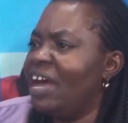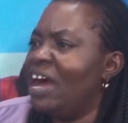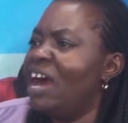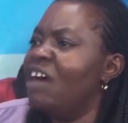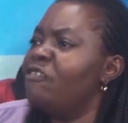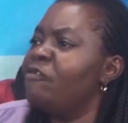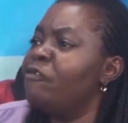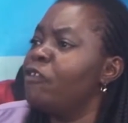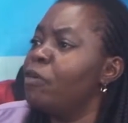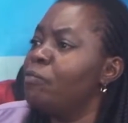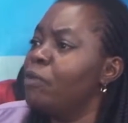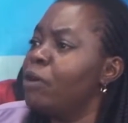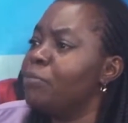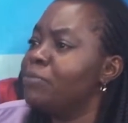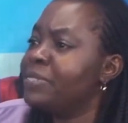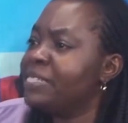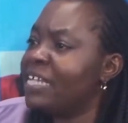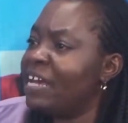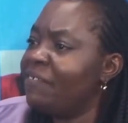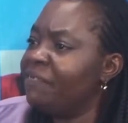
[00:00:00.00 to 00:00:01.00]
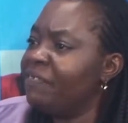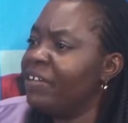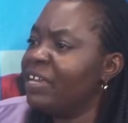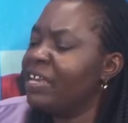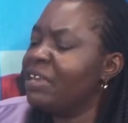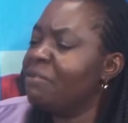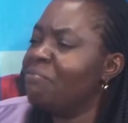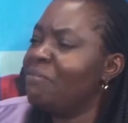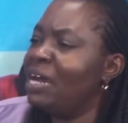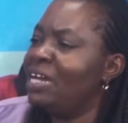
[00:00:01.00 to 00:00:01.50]
And from observing
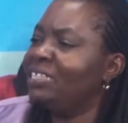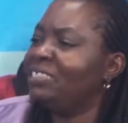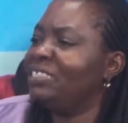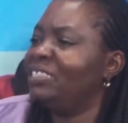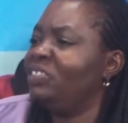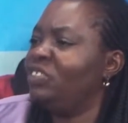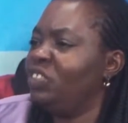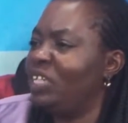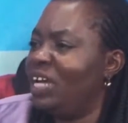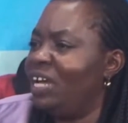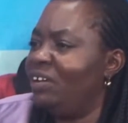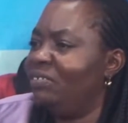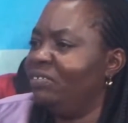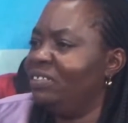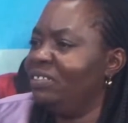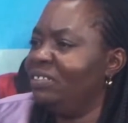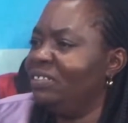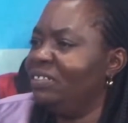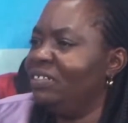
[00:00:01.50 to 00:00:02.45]
him as a child,